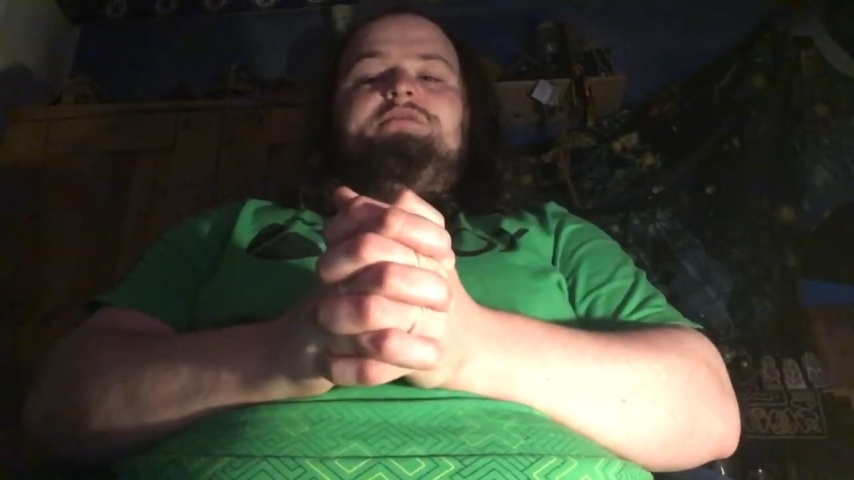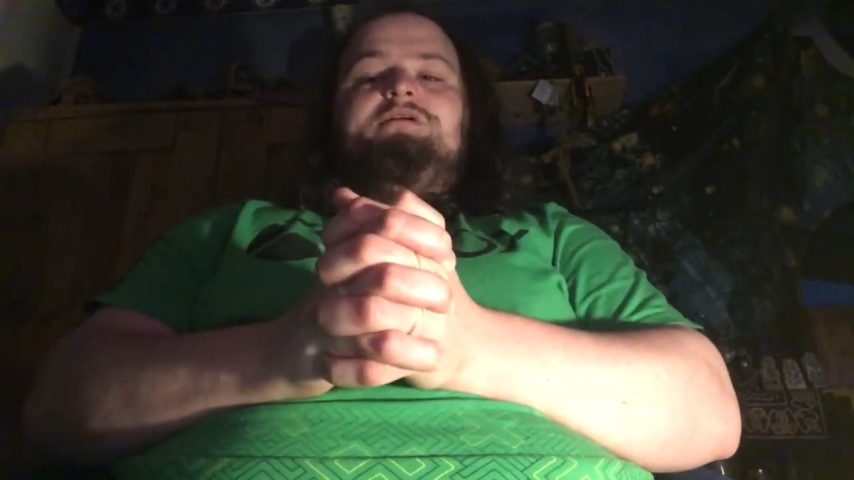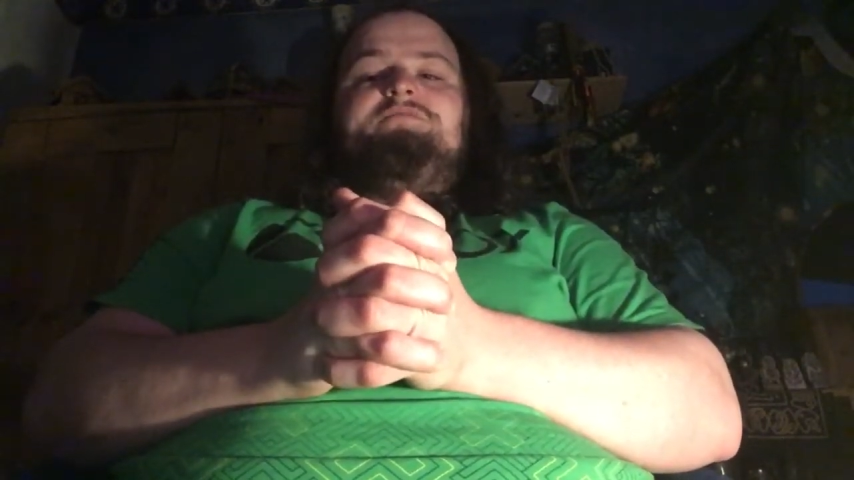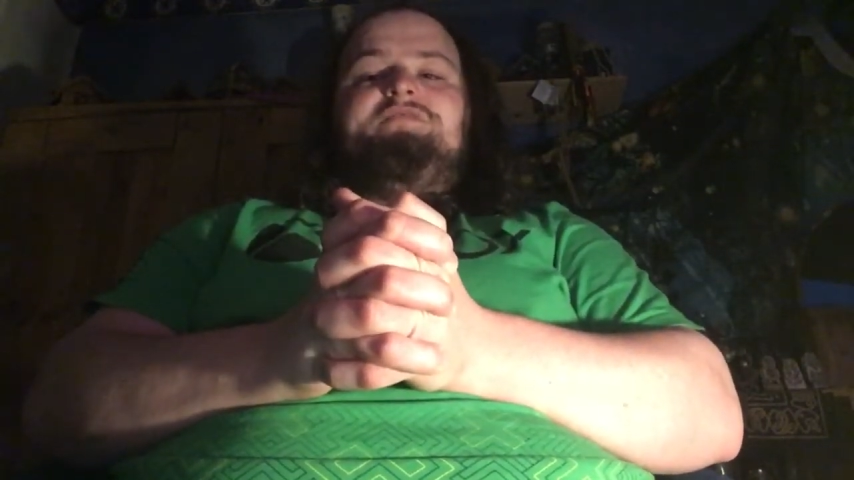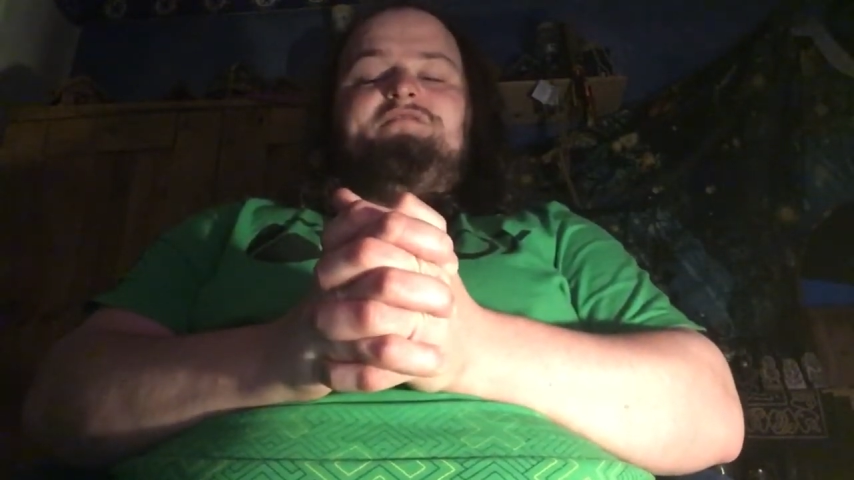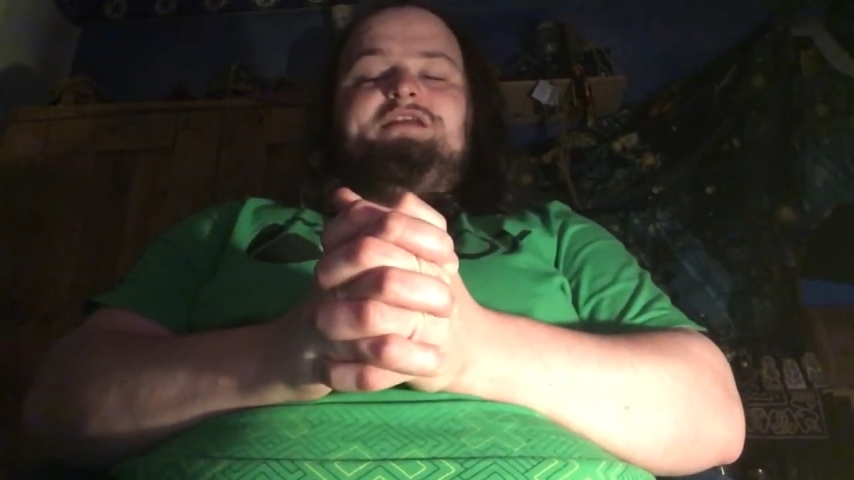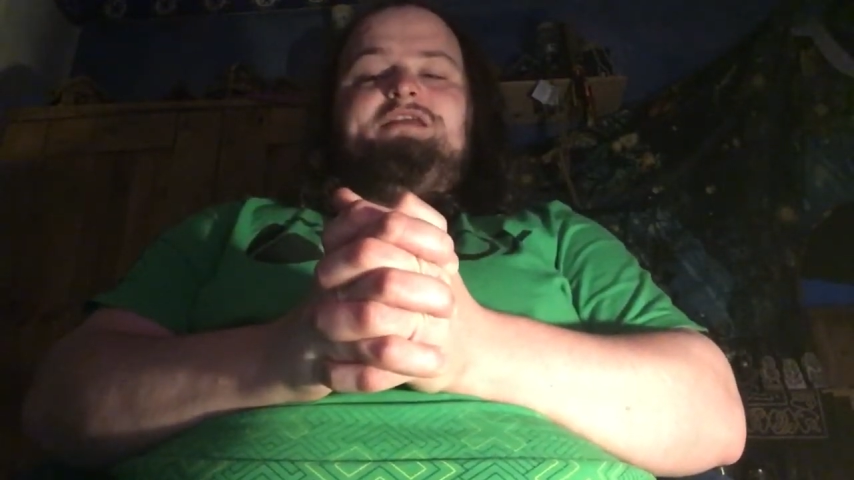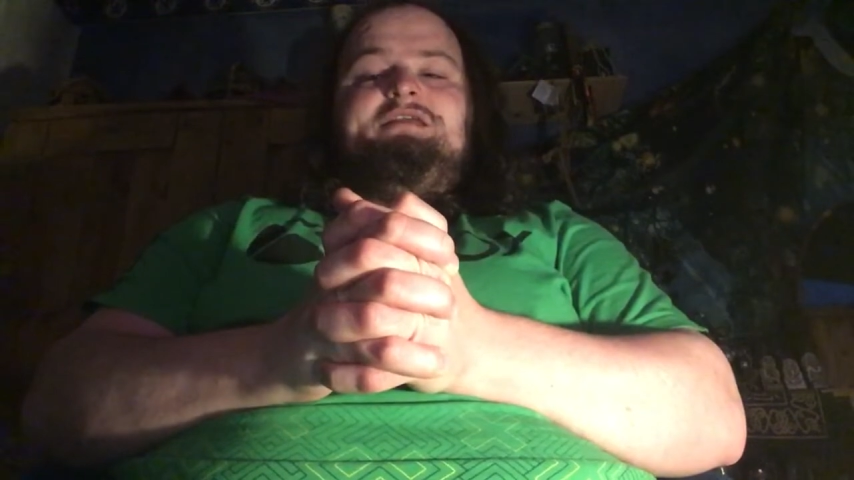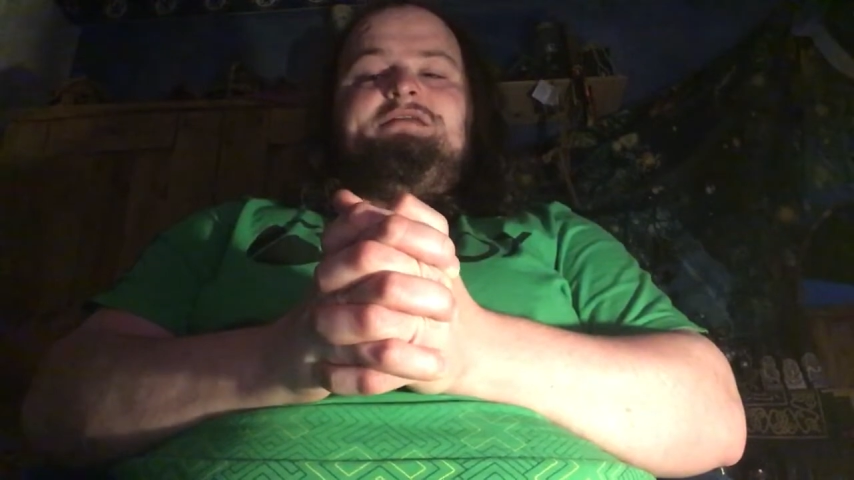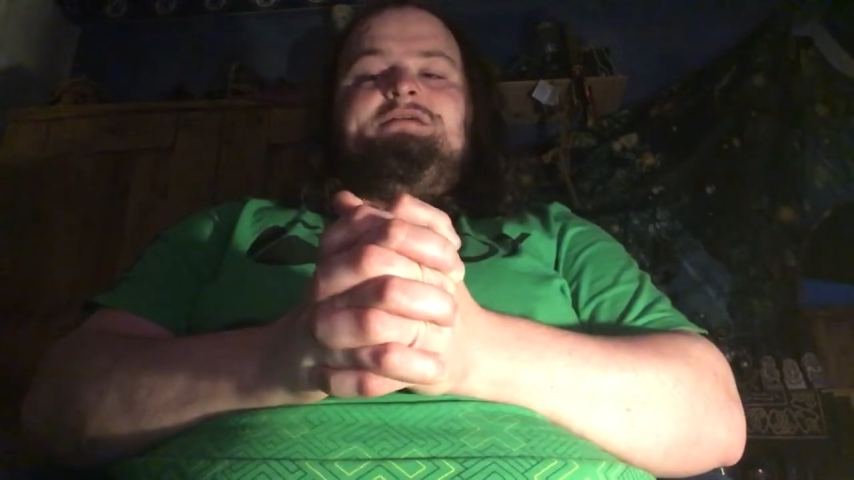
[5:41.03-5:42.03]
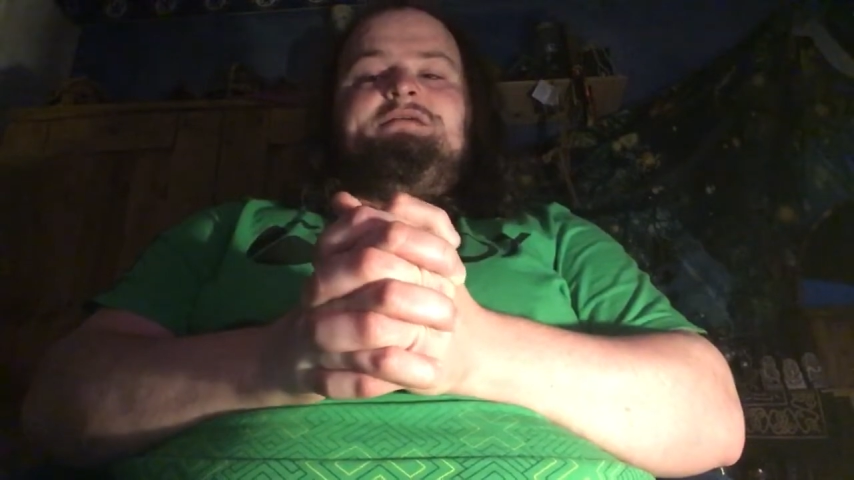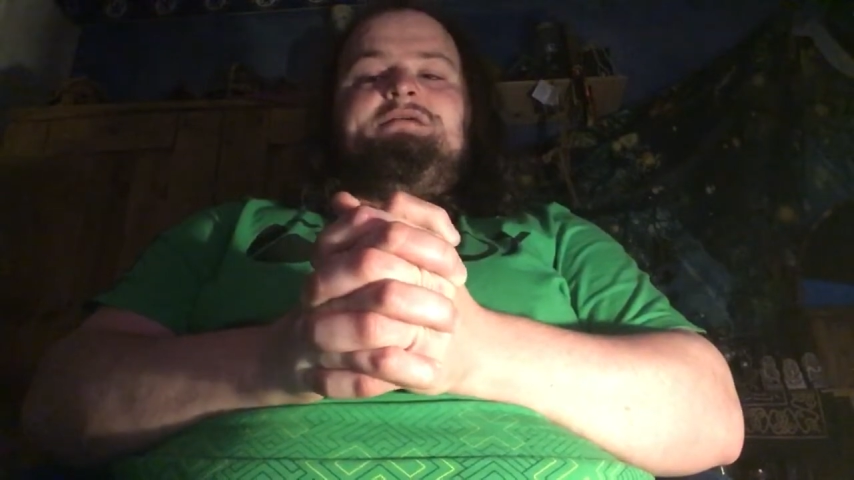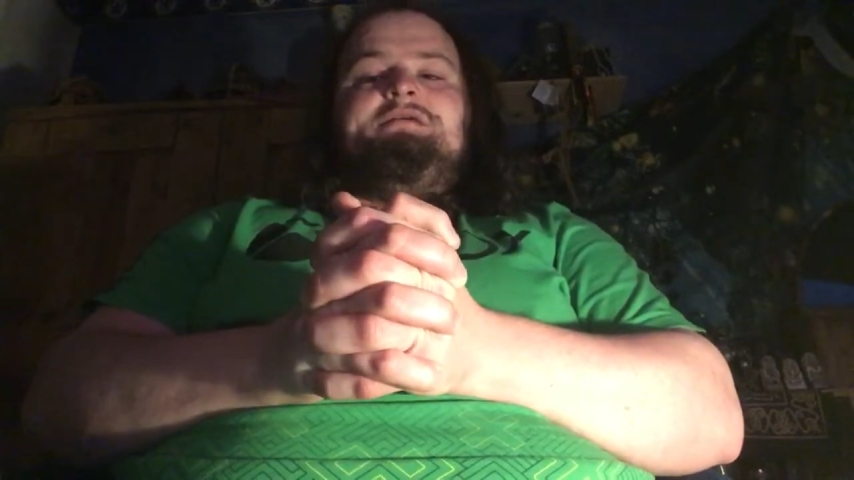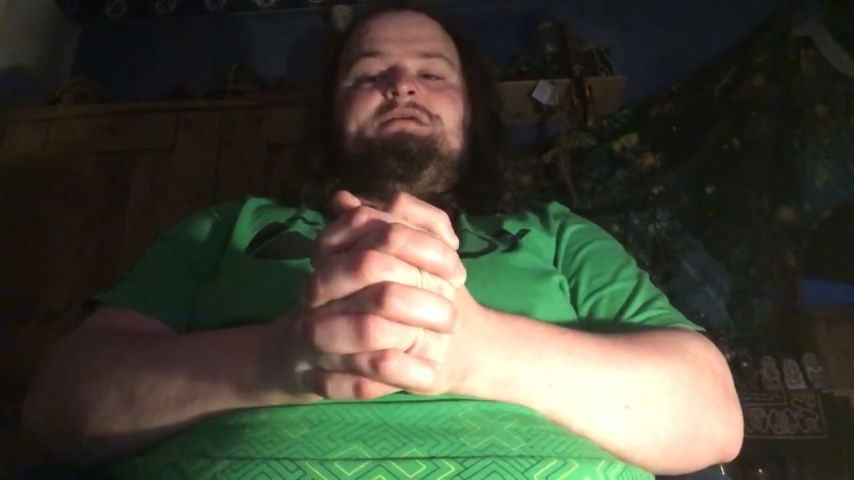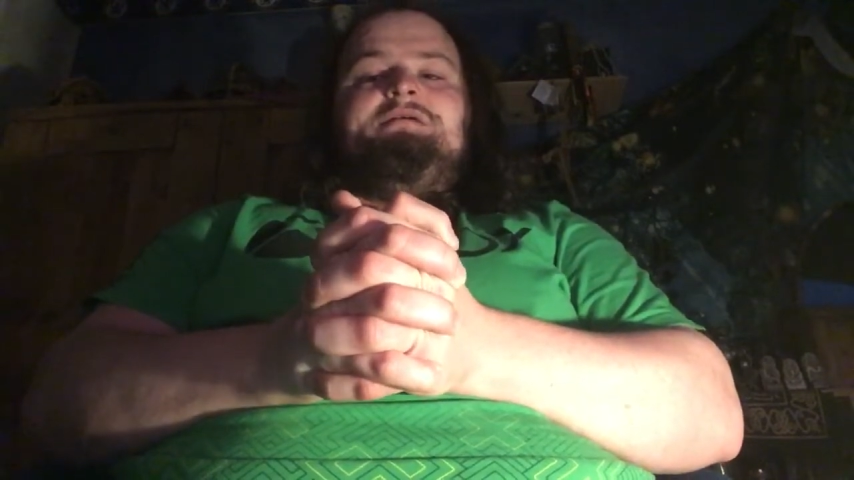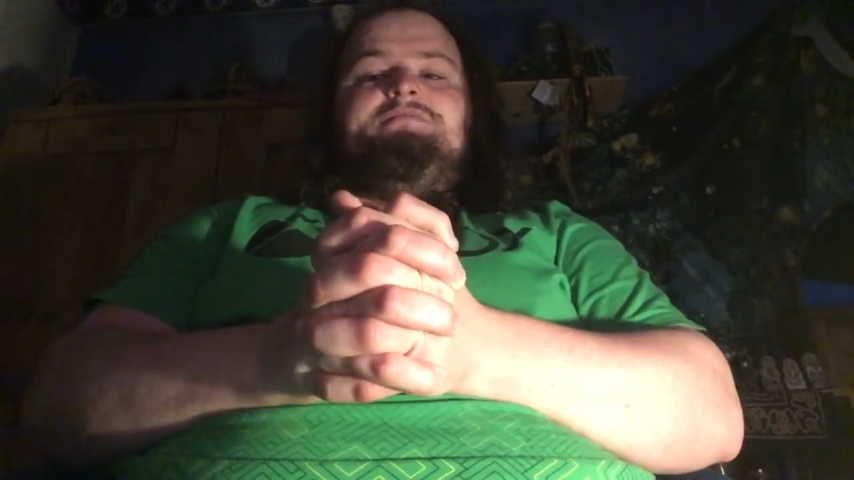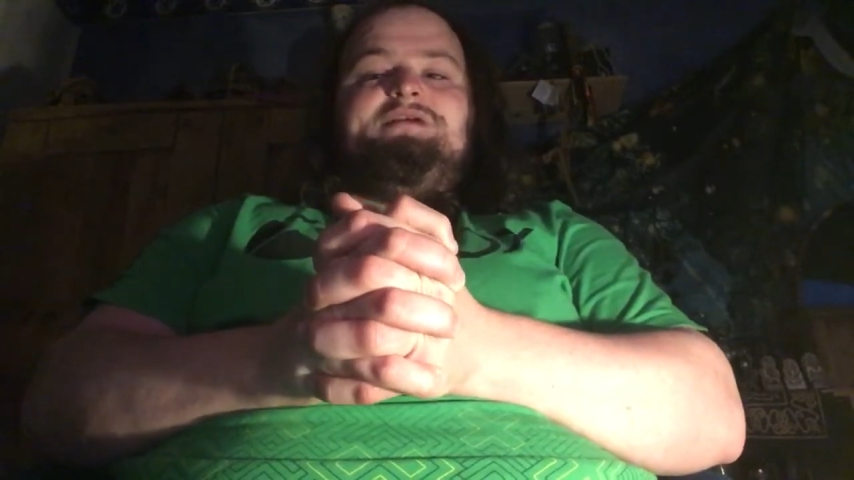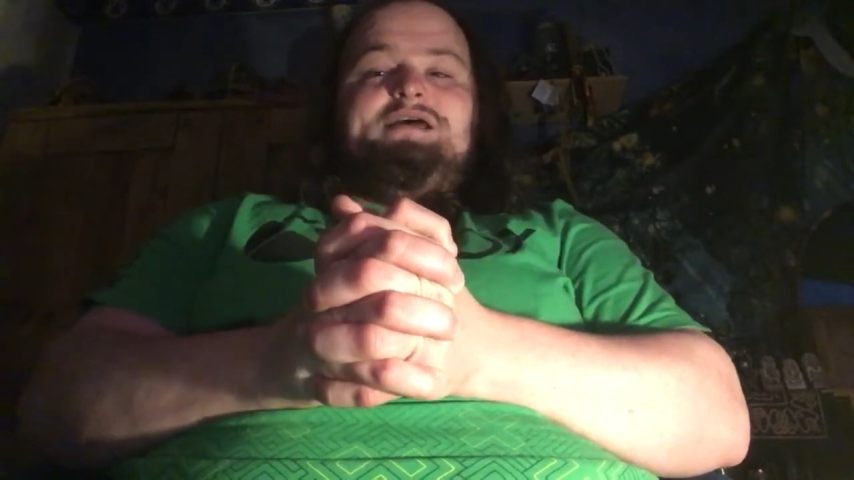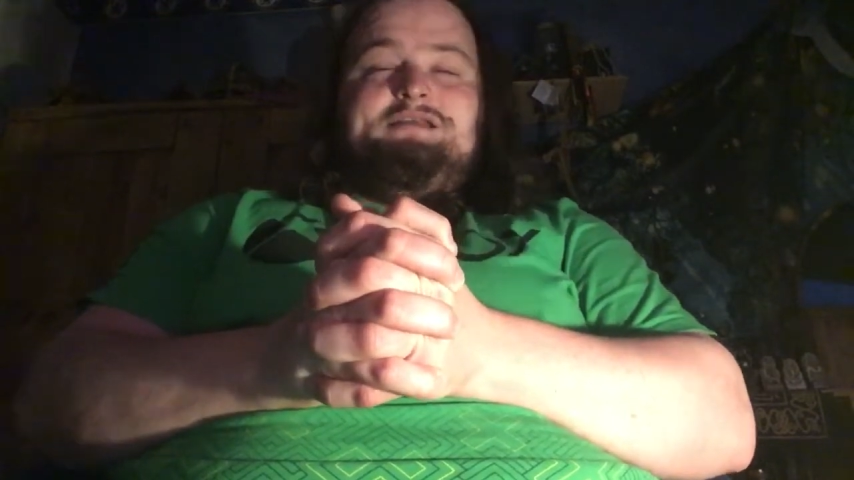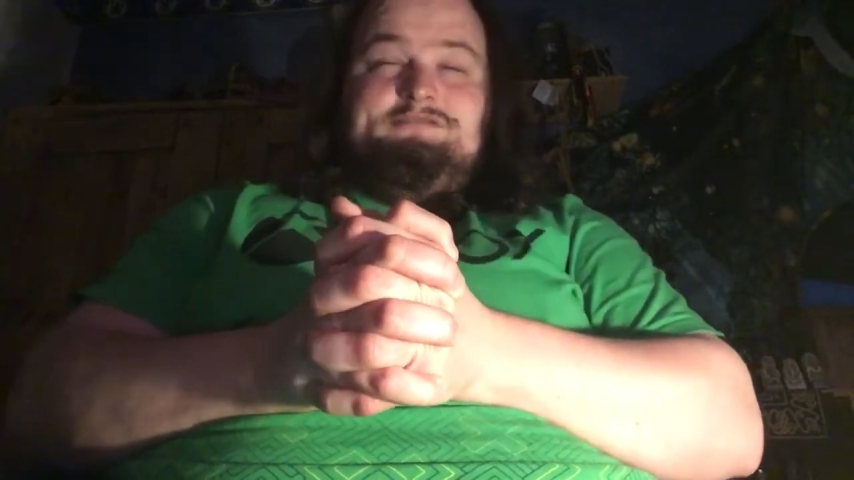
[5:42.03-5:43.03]
I'm very
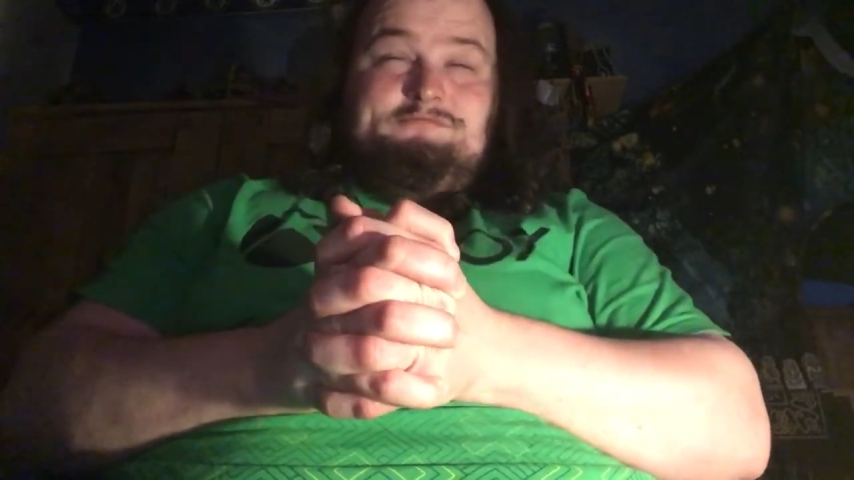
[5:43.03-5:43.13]
proud of